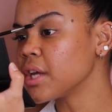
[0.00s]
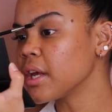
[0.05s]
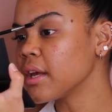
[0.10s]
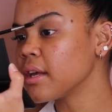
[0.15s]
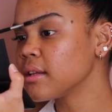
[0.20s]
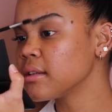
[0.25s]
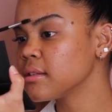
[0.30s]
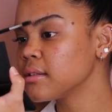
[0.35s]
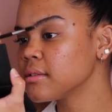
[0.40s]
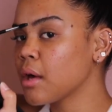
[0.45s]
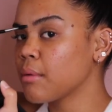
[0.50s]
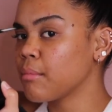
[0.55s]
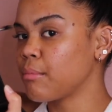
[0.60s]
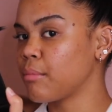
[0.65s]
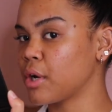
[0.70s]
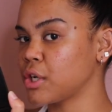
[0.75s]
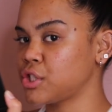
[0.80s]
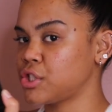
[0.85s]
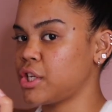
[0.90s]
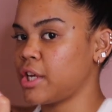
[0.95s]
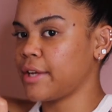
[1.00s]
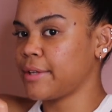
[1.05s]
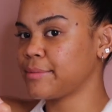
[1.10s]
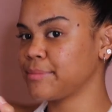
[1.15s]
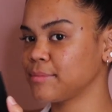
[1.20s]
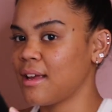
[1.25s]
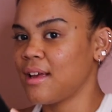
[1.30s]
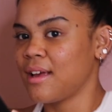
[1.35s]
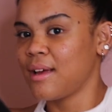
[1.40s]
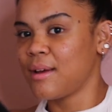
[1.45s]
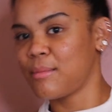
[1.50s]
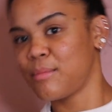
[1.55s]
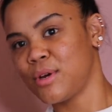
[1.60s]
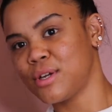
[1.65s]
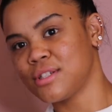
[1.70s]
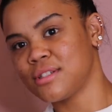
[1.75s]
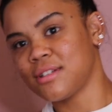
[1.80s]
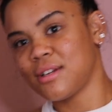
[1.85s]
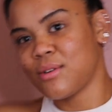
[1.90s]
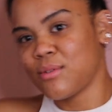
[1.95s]
it. Brush it.
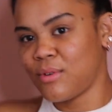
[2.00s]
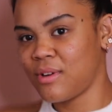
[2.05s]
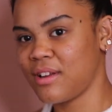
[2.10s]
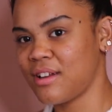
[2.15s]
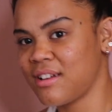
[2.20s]
Brush it.